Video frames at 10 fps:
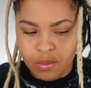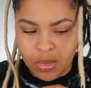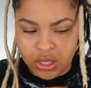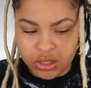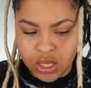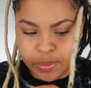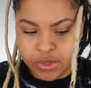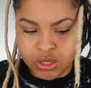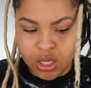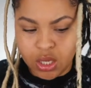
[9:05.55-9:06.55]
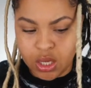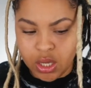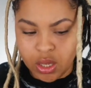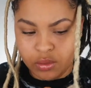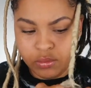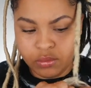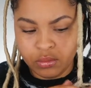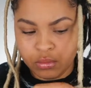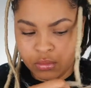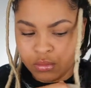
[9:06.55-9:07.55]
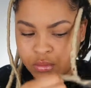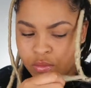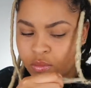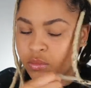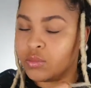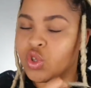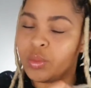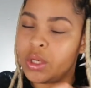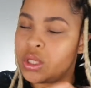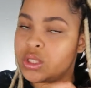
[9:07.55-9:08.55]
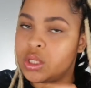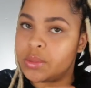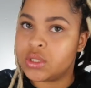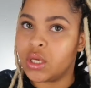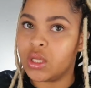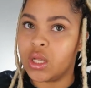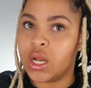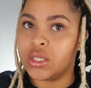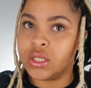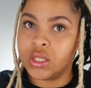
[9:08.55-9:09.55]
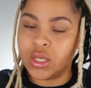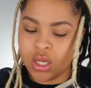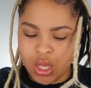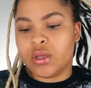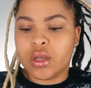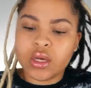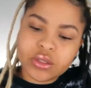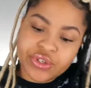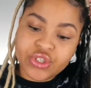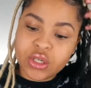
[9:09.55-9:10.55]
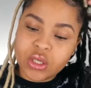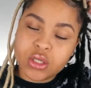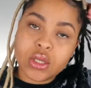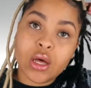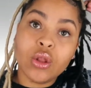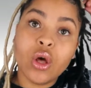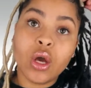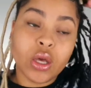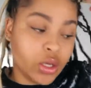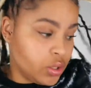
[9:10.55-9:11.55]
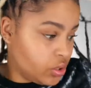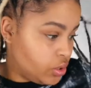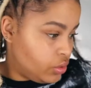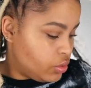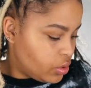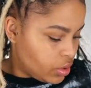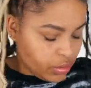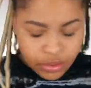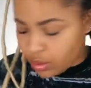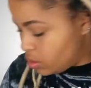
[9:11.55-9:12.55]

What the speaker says: makes that mistake again. Don't make the same mistake that I did. So the next question is, how long is your new growth?